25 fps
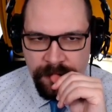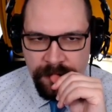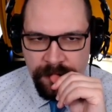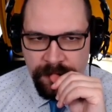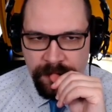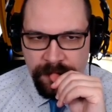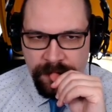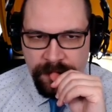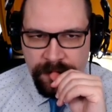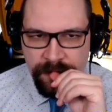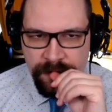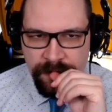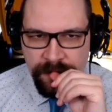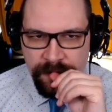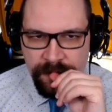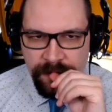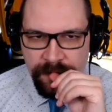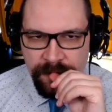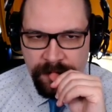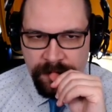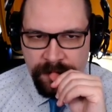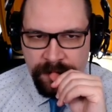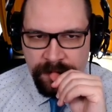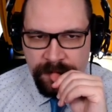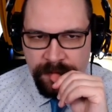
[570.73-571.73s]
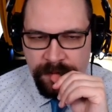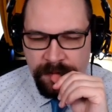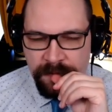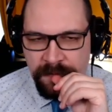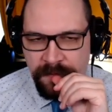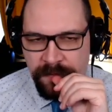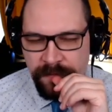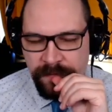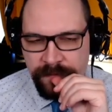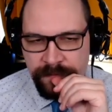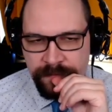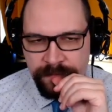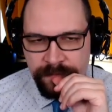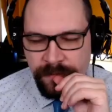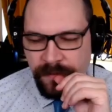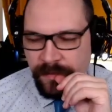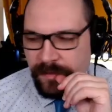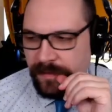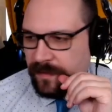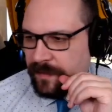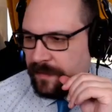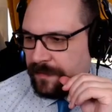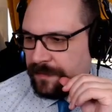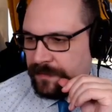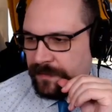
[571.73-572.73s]
Let's
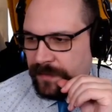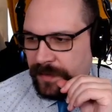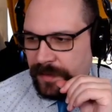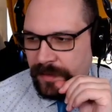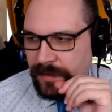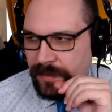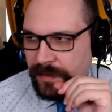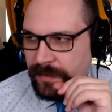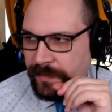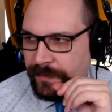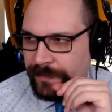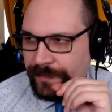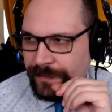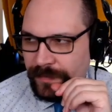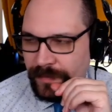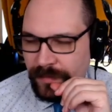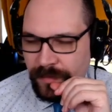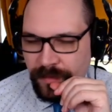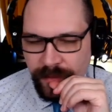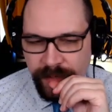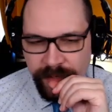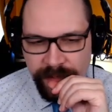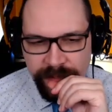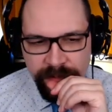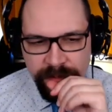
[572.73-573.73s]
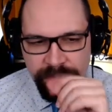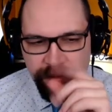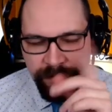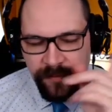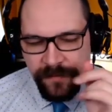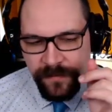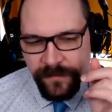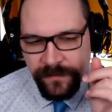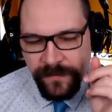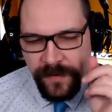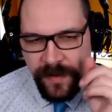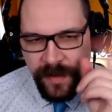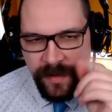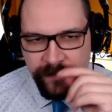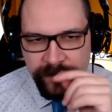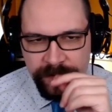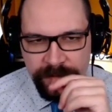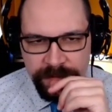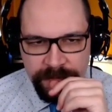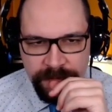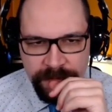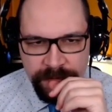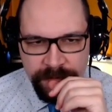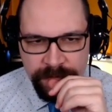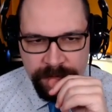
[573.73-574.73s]
see a 3 here, and I'll use the 5
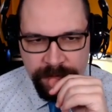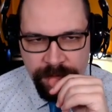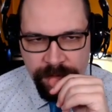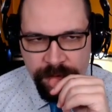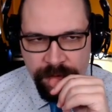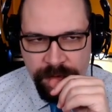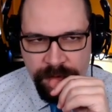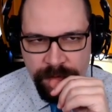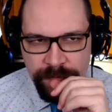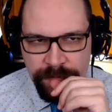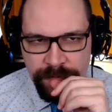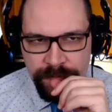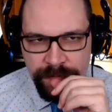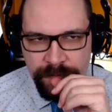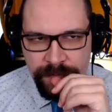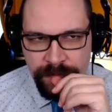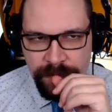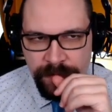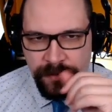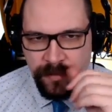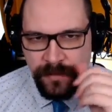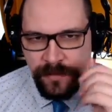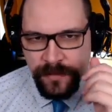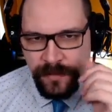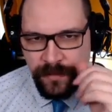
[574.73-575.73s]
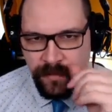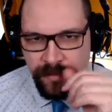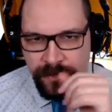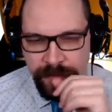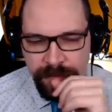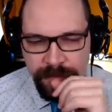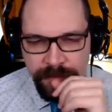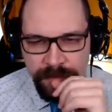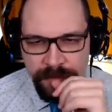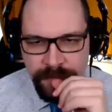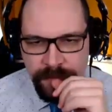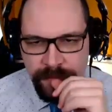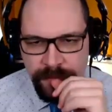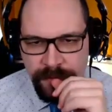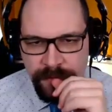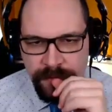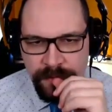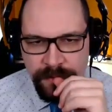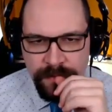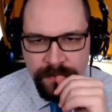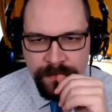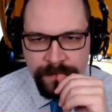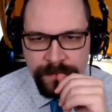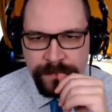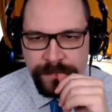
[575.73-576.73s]
on the ship.
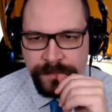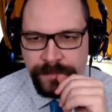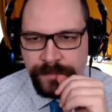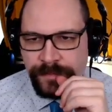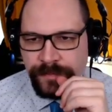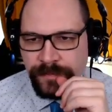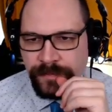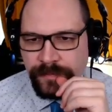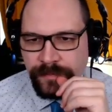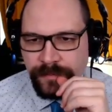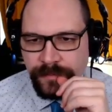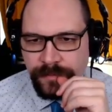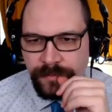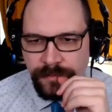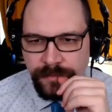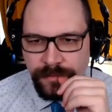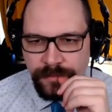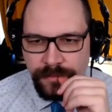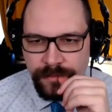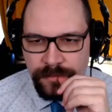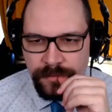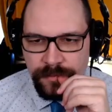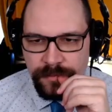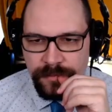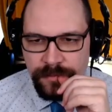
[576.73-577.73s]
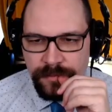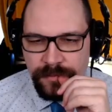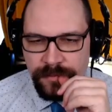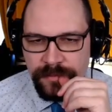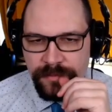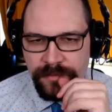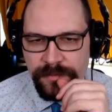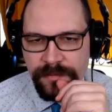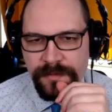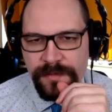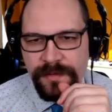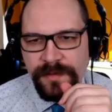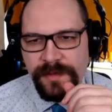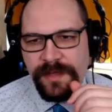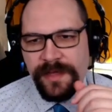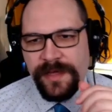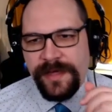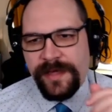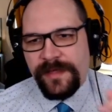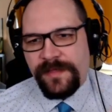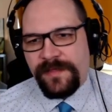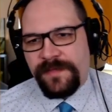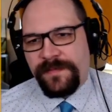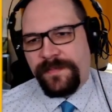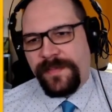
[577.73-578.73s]
Go.
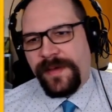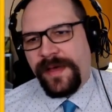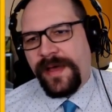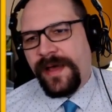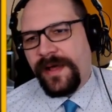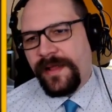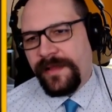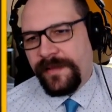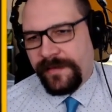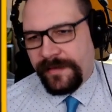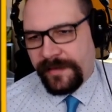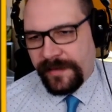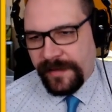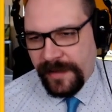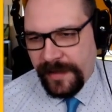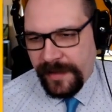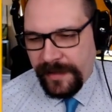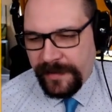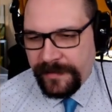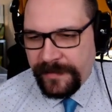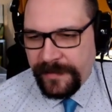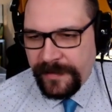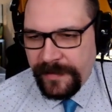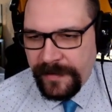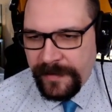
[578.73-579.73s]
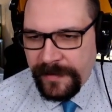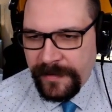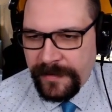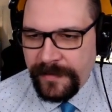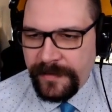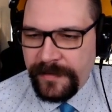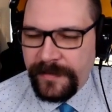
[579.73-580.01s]
Nice pal you got here.